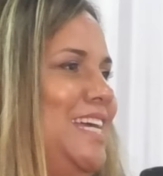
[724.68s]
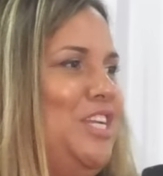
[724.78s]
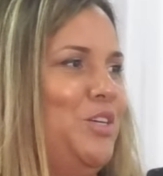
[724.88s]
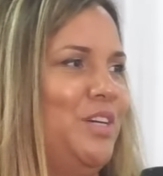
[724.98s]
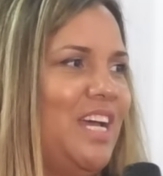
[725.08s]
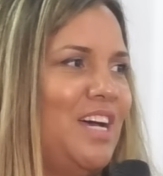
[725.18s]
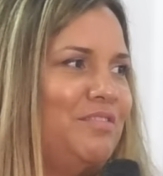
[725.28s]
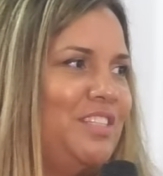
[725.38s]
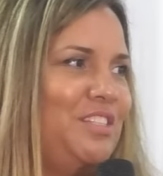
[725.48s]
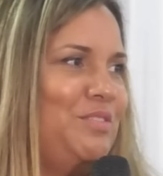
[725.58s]
Hello, good
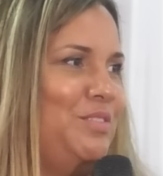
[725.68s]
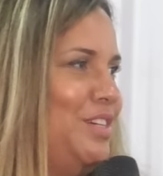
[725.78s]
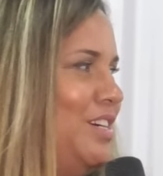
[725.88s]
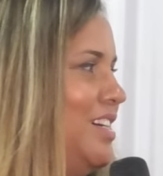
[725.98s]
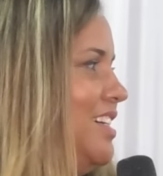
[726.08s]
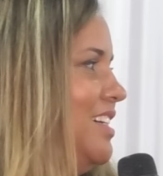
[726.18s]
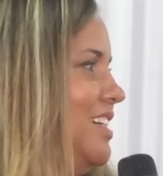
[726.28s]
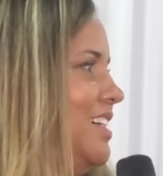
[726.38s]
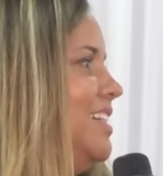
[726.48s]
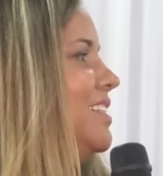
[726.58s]
afternoon.
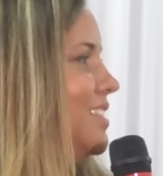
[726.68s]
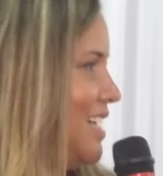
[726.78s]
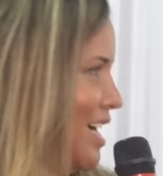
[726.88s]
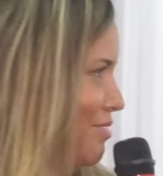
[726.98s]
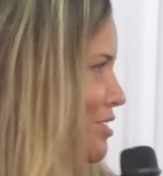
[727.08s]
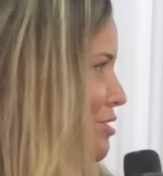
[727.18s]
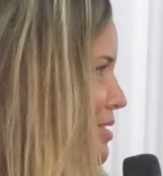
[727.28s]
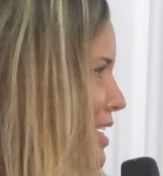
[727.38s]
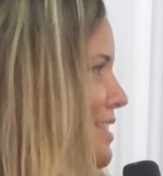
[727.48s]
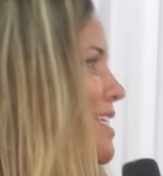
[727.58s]
Good
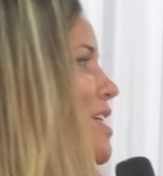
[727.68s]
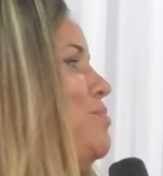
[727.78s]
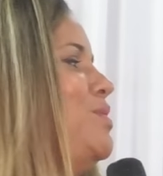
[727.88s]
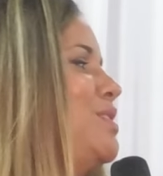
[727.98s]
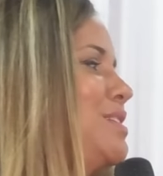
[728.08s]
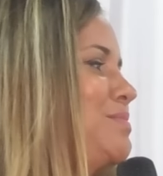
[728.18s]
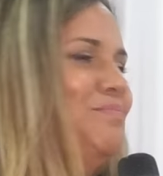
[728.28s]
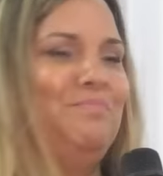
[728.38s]
afternoon, head table.